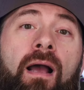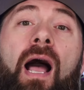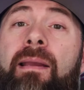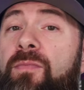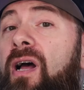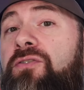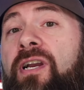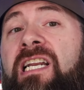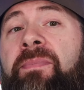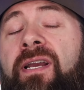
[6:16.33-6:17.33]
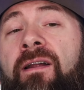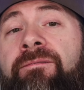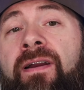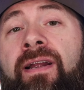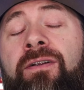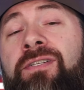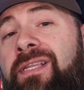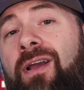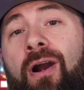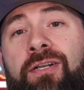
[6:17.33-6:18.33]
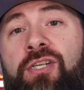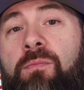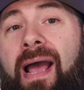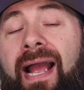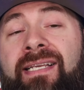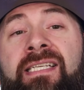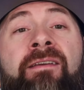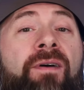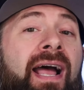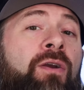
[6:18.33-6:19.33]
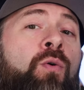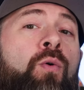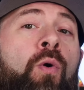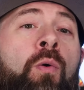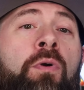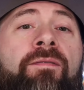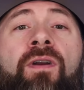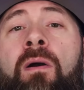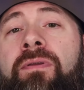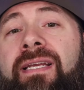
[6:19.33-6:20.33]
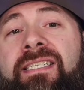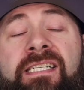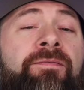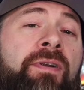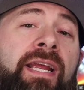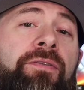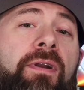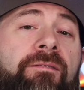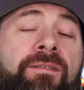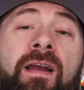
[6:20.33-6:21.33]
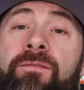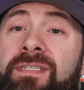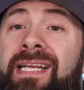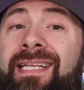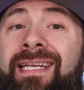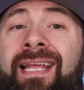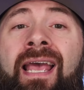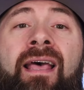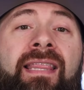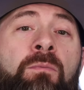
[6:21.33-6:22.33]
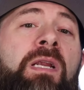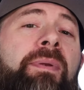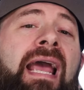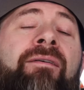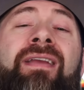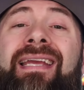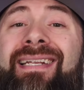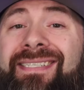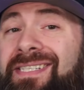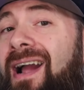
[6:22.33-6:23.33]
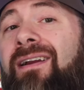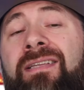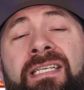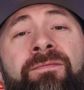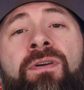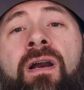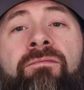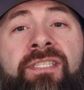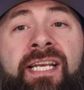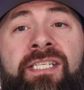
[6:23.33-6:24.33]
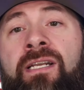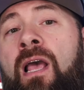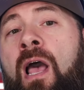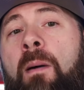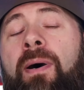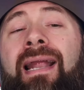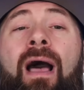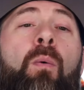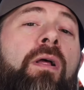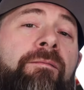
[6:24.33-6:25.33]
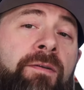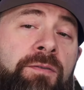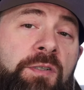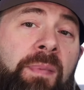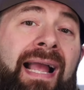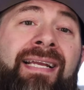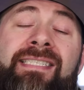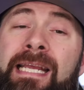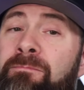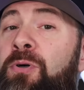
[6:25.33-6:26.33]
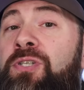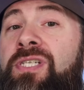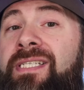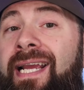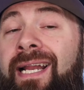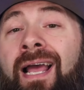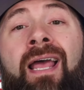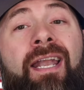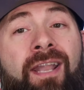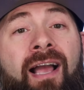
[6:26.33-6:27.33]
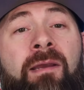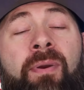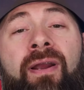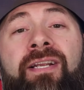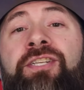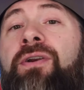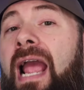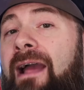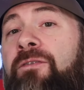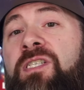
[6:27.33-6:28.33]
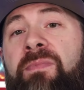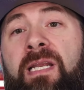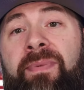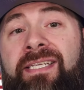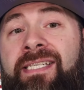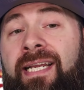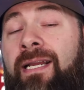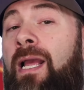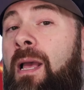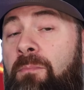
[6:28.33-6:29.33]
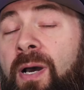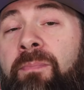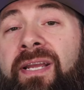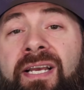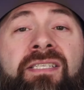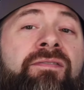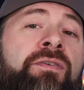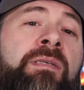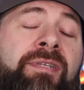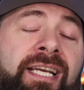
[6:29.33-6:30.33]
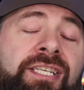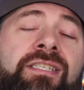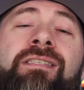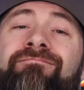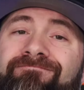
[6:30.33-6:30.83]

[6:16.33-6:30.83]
I am not trying to be unfair here to the R two Max. If iKOOLCORE would have gone with a different Ethernet five for ten gig, then we'd be having an entirely different conversation about how well it filters packets and pushes data, not comparing it to your average mini P C. But because of those limitations,